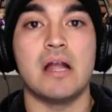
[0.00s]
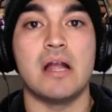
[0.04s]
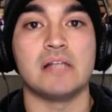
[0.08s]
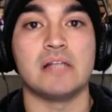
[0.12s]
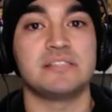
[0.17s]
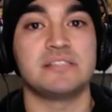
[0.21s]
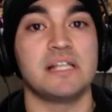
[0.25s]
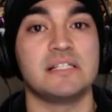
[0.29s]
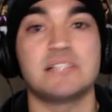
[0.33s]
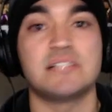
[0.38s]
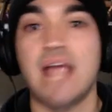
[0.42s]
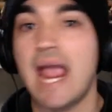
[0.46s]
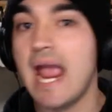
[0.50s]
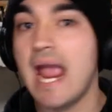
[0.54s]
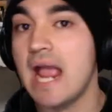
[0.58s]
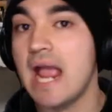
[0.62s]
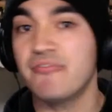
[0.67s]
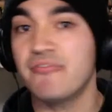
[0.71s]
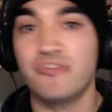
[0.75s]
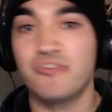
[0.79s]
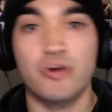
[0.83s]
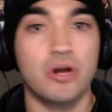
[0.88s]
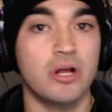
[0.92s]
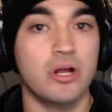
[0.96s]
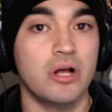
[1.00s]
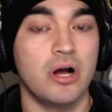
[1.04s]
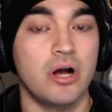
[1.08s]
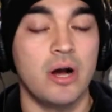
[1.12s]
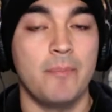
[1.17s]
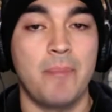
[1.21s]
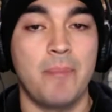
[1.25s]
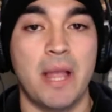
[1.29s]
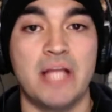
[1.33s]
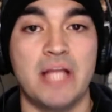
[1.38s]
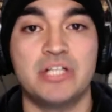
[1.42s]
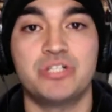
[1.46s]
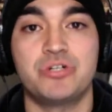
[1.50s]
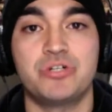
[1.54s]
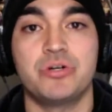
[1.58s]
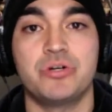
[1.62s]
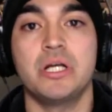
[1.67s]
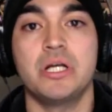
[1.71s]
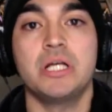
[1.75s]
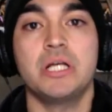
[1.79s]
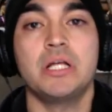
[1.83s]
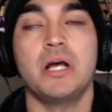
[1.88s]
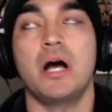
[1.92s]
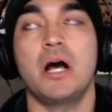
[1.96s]
It says, hey, if you're a
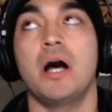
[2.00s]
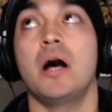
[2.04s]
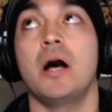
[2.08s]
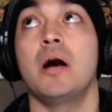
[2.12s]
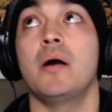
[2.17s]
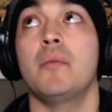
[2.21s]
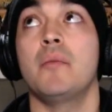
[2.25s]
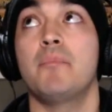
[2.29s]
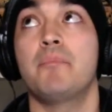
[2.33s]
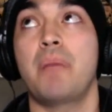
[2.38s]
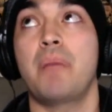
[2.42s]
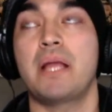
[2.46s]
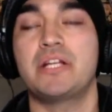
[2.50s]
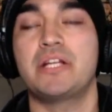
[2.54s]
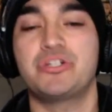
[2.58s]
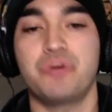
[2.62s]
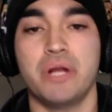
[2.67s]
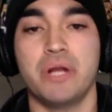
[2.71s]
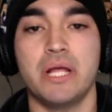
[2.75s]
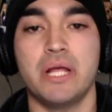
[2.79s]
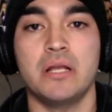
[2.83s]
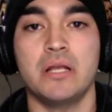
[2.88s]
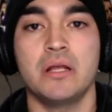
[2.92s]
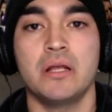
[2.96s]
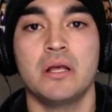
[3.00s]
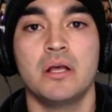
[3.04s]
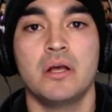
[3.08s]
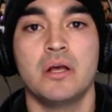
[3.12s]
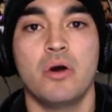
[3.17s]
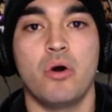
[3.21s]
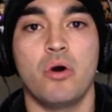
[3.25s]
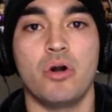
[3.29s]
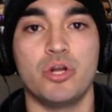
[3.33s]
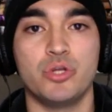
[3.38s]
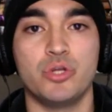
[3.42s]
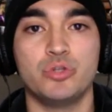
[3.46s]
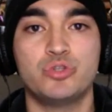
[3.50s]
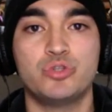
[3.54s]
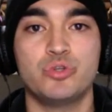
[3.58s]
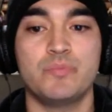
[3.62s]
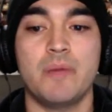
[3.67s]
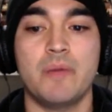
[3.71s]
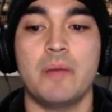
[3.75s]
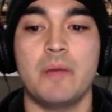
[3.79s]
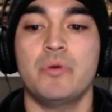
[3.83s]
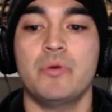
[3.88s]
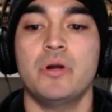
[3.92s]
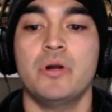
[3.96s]
patron or a YouTube
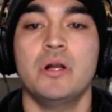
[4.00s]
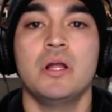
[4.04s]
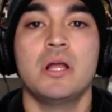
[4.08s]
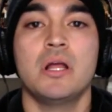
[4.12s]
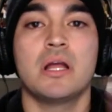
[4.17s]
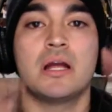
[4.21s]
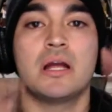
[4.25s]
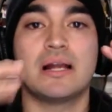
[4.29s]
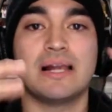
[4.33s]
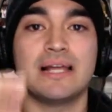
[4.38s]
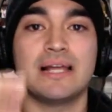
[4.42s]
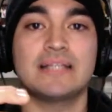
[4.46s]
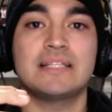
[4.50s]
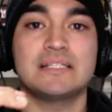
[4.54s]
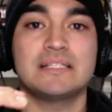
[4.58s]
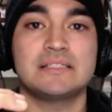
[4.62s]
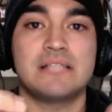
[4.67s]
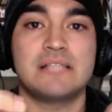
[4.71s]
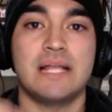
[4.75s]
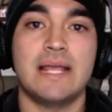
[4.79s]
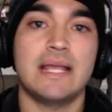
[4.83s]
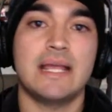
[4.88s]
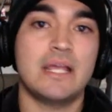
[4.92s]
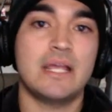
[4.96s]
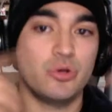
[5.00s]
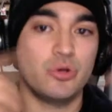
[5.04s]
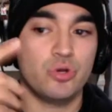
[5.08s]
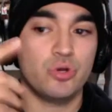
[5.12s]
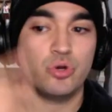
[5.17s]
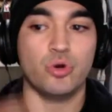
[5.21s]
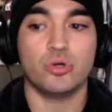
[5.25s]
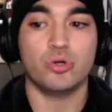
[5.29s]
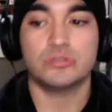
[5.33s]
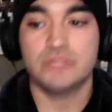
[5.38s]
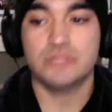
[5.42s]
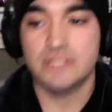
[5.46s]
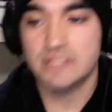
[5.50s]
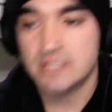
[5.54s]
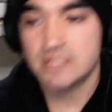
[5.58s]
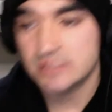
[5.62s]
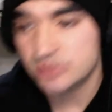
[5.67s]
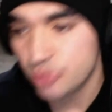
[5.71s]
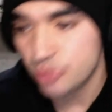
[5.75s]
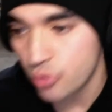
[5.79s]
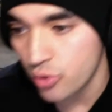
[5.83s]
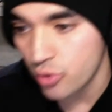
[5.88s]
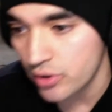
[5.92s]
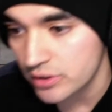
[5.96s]
member, click this link and you can go to the
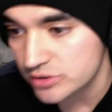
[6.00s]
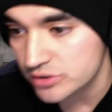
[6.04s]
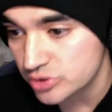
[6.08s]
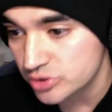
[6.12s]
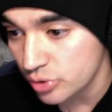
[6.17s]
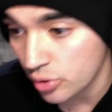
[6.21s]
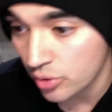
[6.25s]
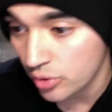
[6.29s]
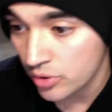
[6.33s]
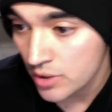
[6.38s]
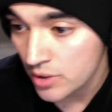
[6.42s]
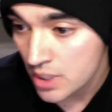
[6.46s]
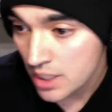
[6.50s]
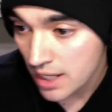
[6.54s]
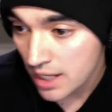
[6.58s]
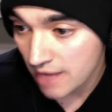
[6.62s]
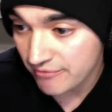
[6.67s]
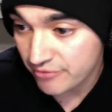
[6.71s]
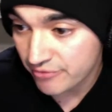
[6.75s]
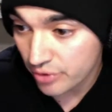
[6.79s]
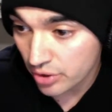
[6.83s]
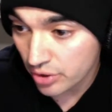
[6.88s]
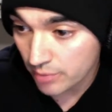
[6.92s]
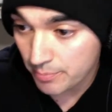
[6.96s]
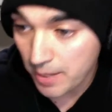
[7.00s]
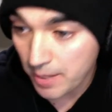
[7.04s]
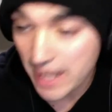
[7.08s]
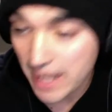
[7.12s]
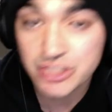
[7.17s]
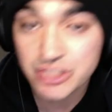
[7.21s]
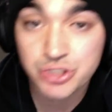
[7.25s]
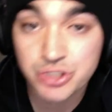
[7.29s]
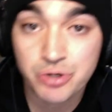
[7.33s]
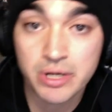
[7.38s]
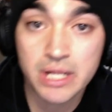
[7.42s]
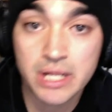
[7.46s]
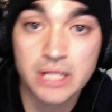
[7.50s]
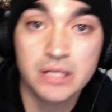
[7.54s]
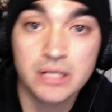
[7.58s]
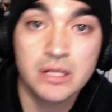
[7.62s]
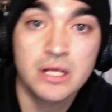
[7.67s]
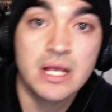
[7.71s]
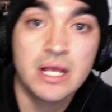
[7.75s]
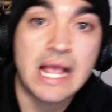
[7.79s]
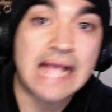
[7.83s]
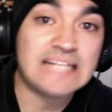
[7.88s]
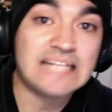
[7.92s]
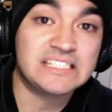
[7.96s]
Discord. So if you're a patron,
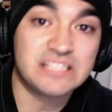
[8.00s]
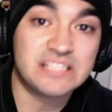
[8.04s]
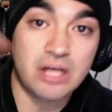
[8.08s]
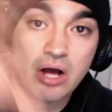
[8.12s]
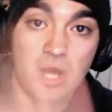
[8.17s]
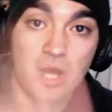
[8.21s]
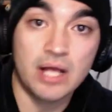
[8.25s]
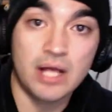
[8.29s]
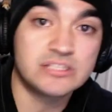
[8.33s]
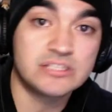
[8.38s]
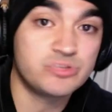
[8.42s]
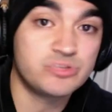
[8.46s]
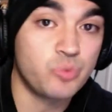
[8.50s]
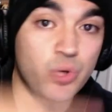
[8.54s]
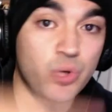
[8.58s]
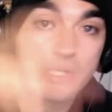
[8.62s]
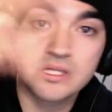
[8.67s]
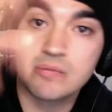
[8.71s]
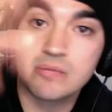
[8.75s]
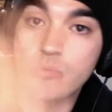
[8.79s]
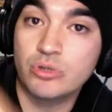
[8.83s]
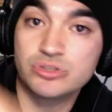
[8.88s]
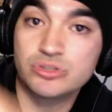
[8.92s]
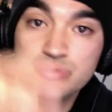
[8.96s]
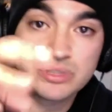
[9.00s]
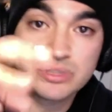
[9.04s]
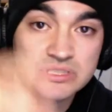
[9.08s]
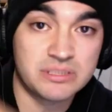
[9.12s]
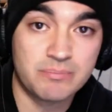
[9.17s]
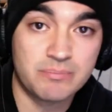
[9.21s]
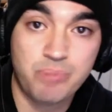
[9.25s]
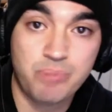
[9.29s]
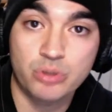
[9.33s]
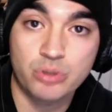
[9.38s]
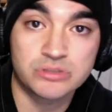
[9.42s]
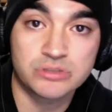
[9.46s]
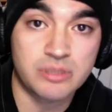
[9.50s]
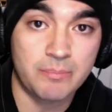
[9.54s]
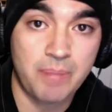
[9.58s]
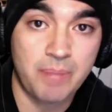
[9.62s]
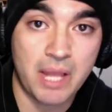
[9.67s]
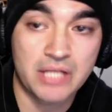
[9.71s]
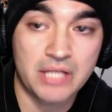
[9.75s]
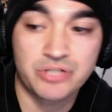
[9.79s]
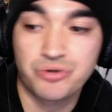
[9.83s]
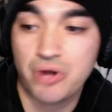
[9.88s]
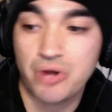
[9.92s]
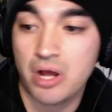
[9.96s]
it's one of the most recent posts on
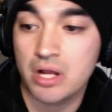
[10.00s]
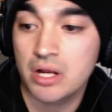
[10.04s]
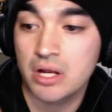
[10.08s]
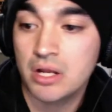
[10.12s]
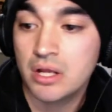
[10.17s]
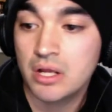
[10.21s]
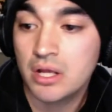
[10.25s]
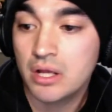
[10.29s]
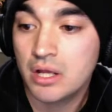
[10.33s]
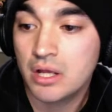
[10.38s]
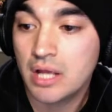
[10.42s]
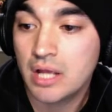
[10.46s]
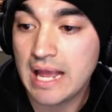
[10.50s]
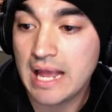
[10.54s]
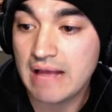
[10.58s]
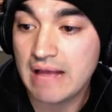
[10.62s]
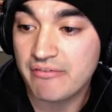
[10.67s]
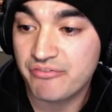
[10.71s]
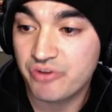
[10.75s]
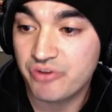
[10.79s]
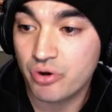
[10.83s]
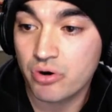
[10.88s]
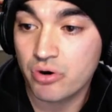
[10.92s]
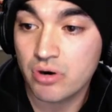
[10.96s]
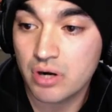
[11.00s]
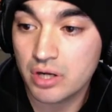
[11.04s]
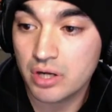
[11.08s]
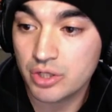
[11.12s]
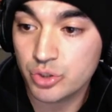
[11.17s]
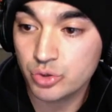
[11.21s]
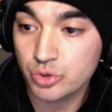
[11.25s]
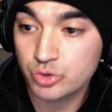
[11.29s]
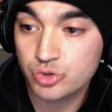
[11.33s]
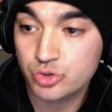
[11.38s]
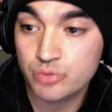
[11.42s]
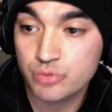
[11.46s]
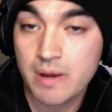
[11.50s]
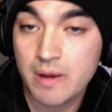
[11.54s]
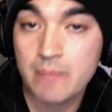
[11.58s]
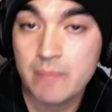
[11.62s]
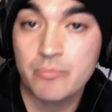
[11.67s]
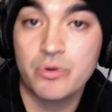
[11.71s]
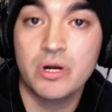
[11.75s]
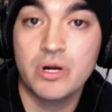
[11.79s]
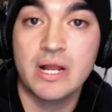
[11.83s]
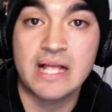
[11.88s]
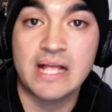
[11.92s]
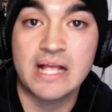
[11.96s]
Patreon. If you're a YouTube member,
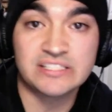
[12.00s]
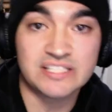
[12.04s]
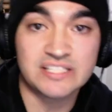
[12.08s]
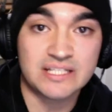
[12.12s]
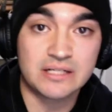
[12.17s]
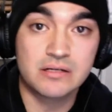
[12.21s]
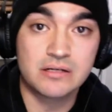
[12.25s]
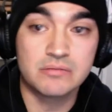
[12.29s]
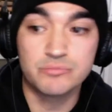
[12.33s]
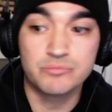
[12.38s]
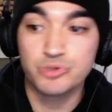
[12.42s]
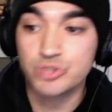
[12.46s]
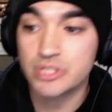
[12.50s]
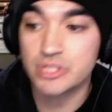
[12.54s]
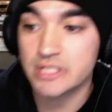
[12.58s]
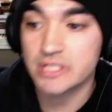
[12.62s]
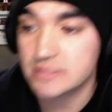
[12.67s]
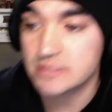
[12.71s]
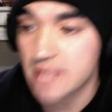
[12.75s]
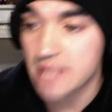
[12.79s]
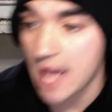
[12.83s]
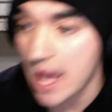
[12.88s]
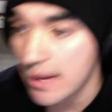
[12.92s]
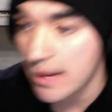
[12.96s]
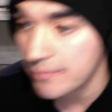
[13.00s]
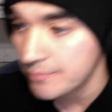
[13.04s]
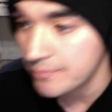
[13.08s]
it's in the community tab.